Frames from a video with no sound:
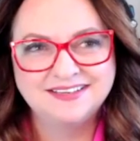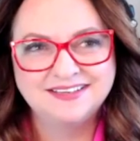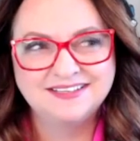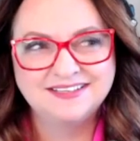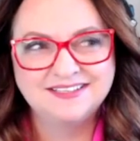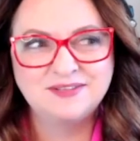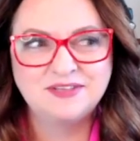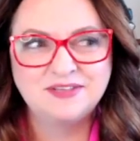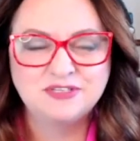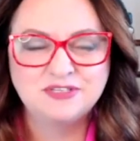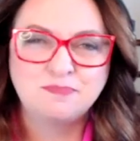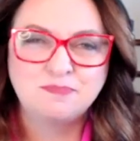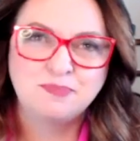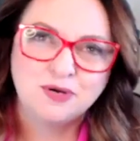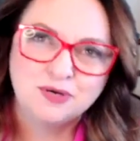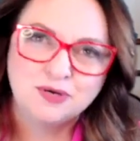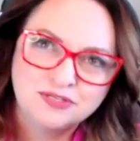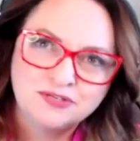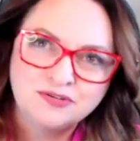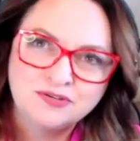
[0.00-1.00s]
so there's a
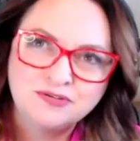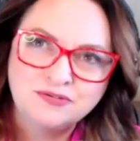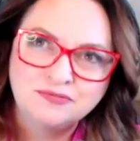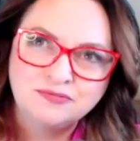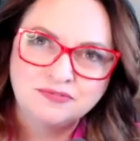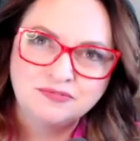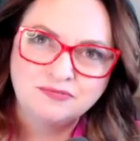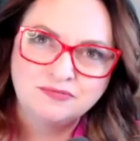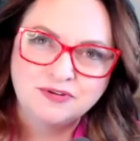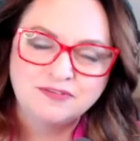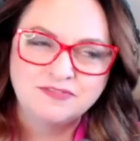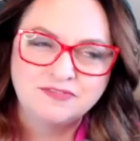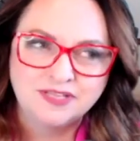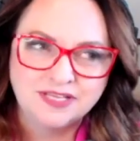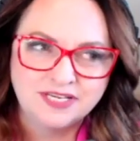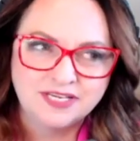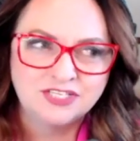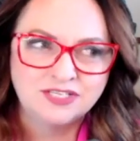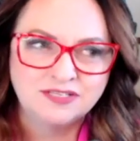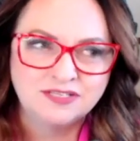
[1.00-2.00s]
personal
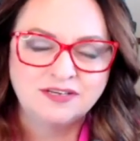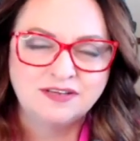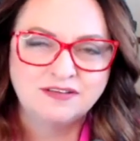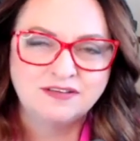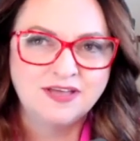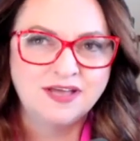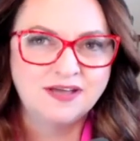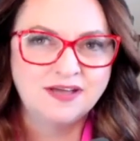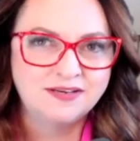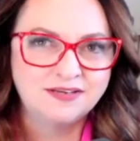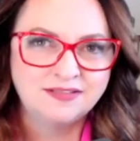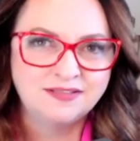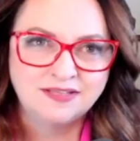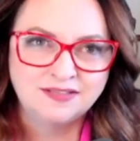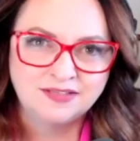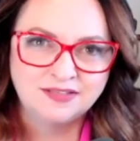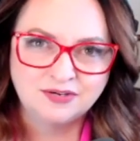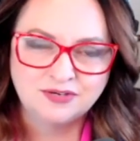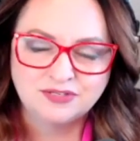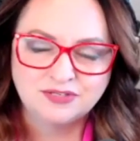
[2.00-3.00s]
revelation that I've had, and
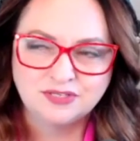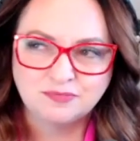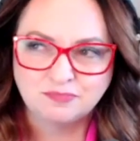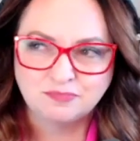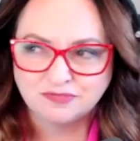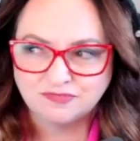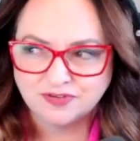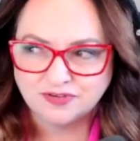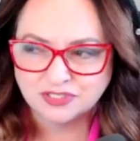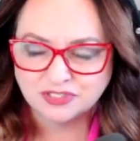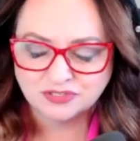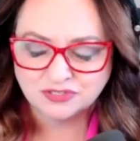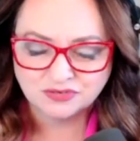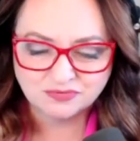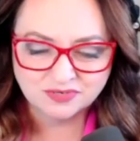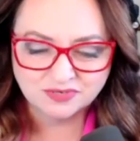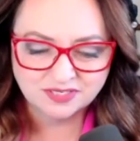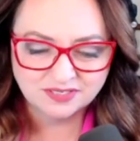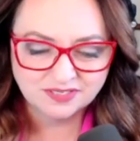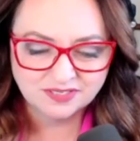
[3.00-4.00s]
then there's a professional
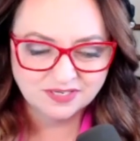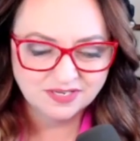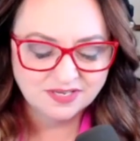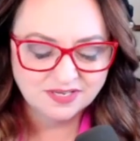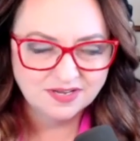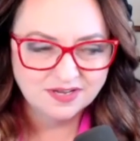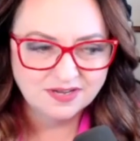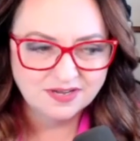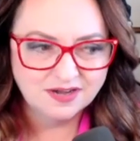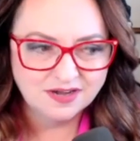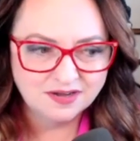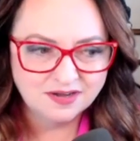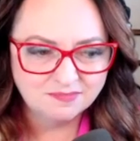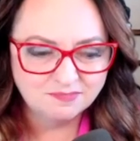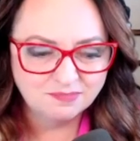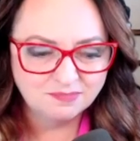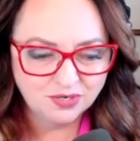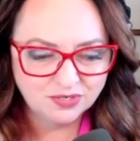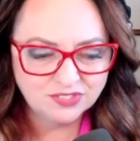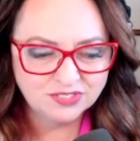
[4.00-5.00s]
one. Um,
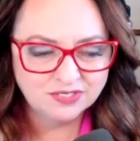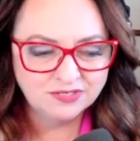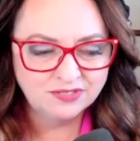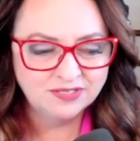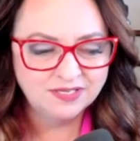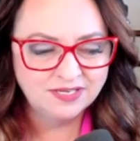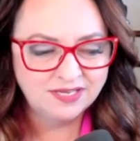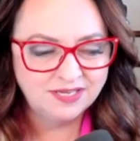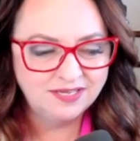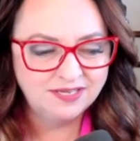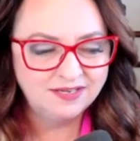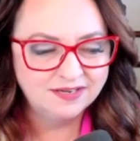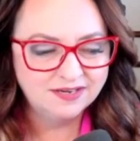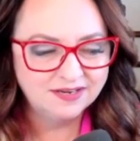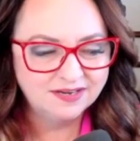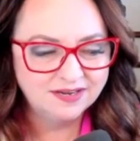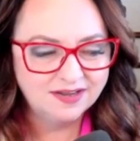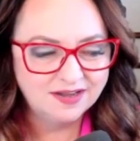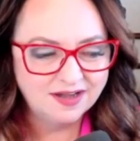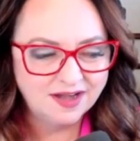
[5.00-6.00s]
personally,
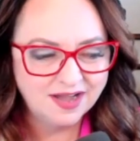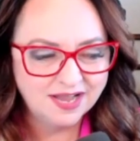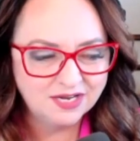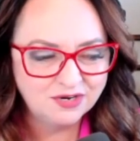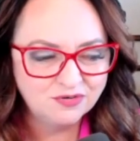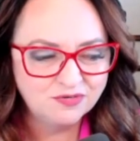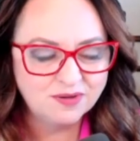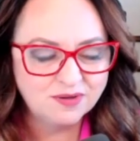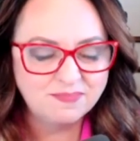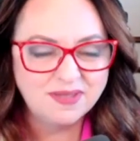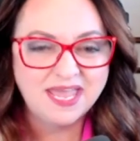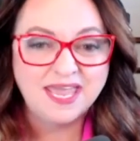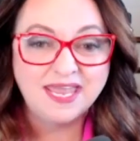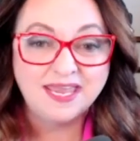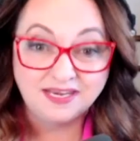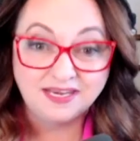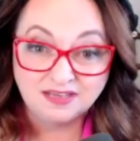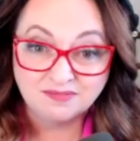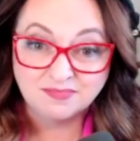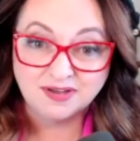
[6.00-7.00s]
I grew up
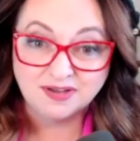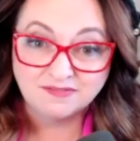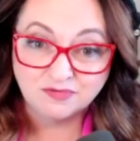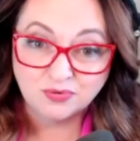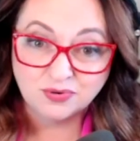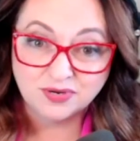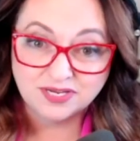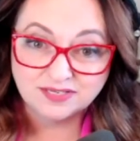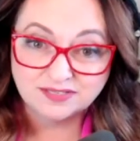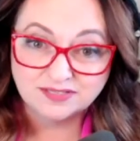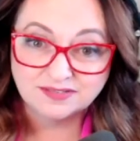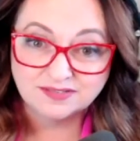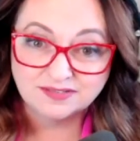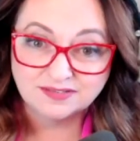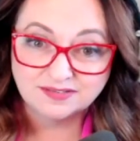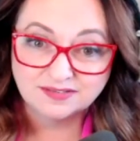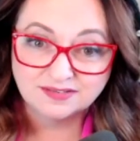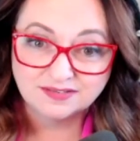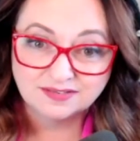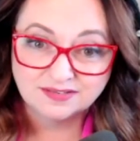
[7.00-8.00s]
hating my voice.
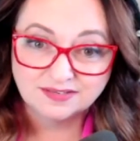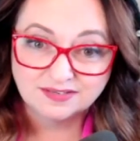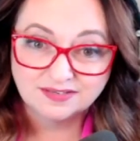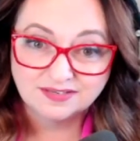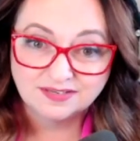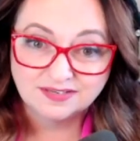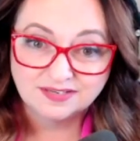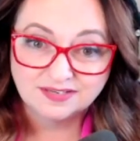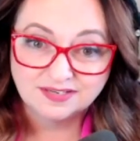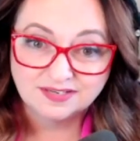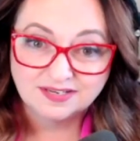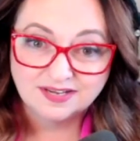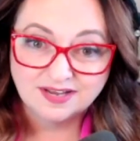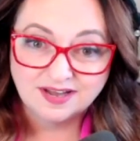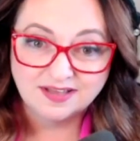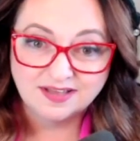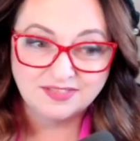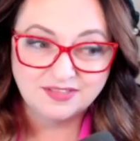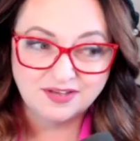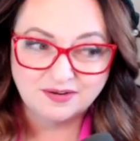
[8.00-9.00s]

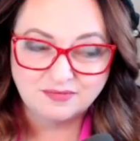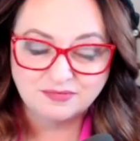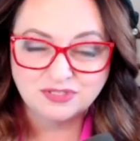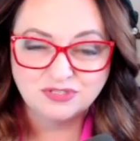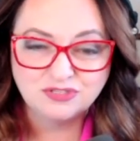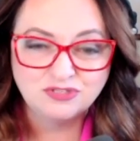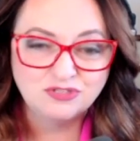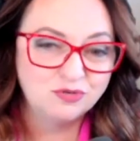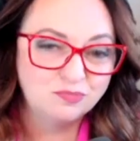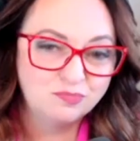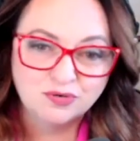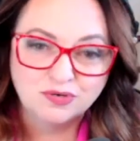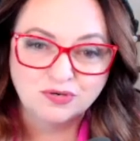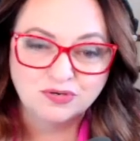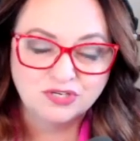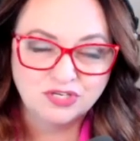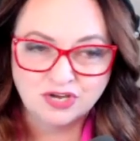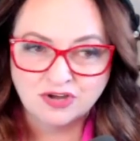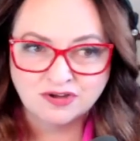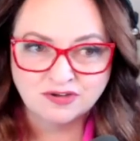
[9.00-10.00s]
I thought it was super
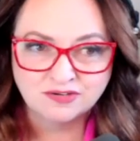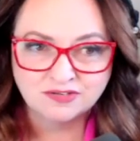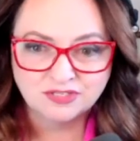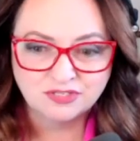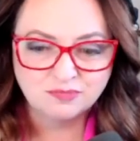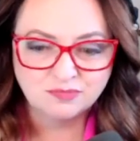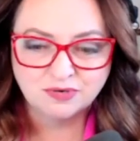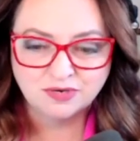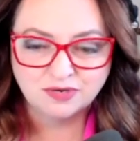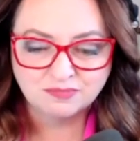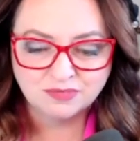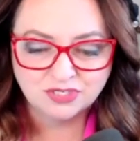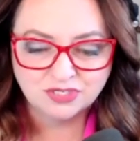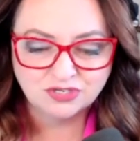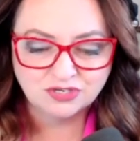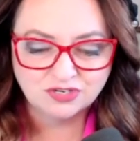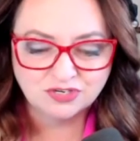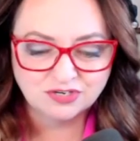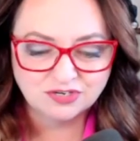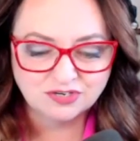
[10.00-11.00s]
young, super
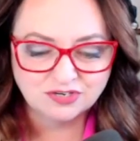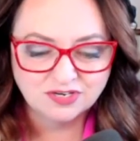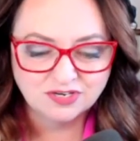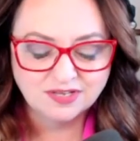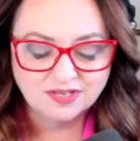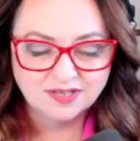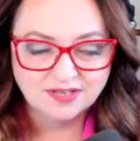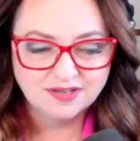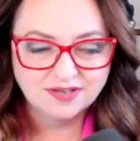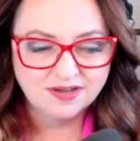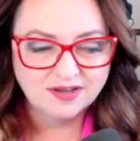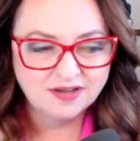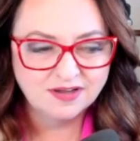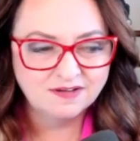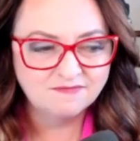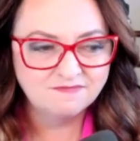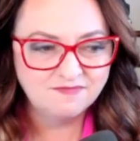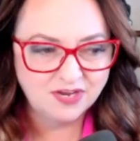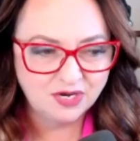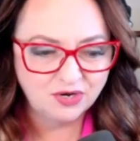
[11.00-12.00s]
immature,
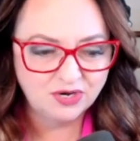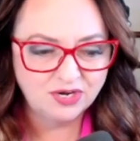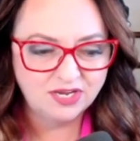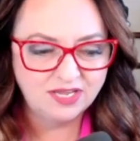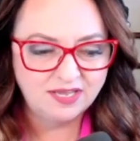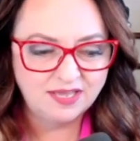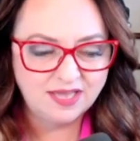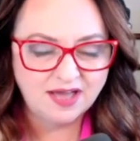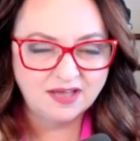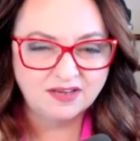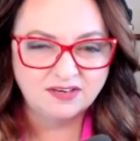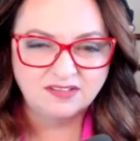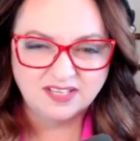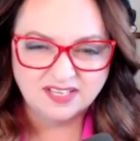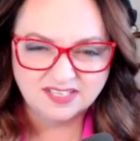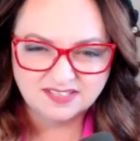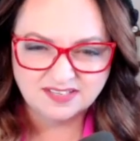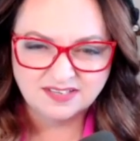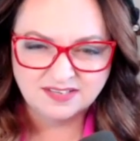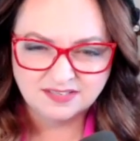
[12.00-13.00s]
um, very
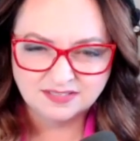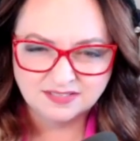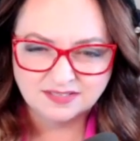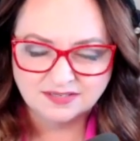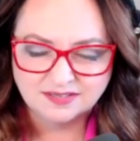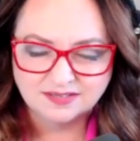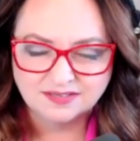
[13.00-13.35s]
adolescent.